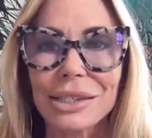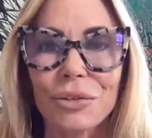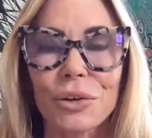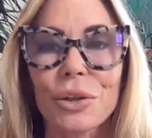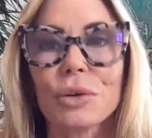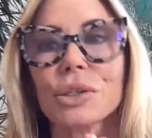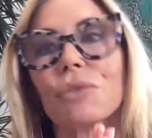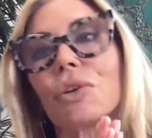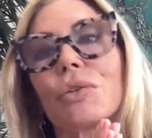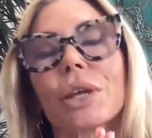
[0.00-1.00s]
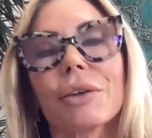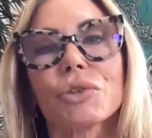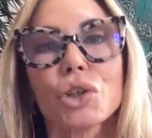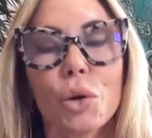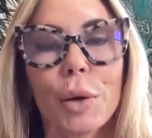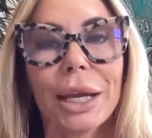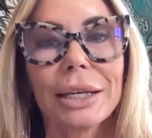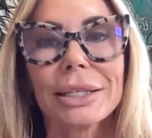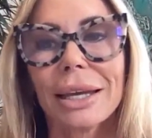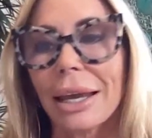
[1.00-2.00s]
For those of you that have
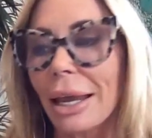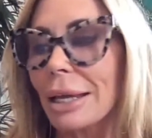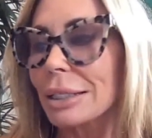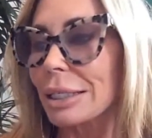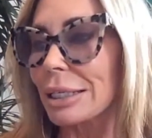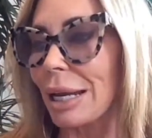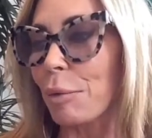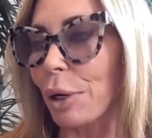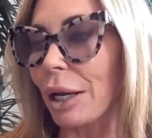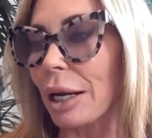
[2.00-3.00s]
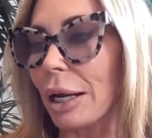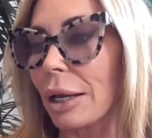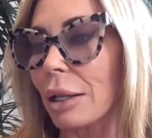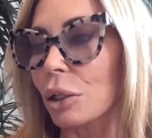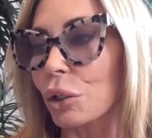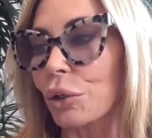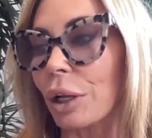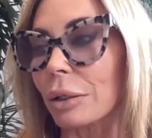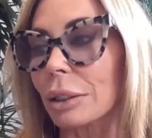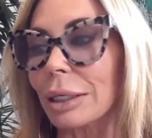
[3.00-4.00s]
joined, today we're going to learn a
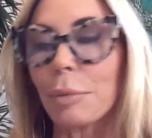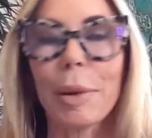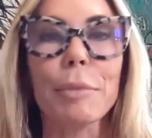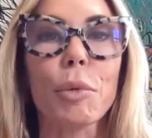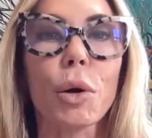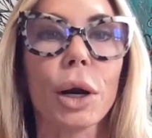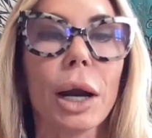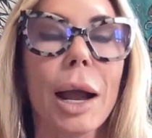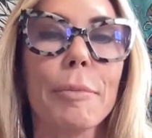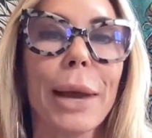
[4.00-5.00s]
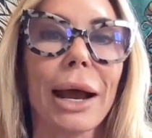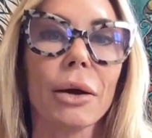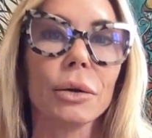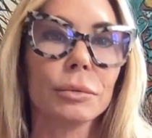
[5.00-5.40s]
little bit more about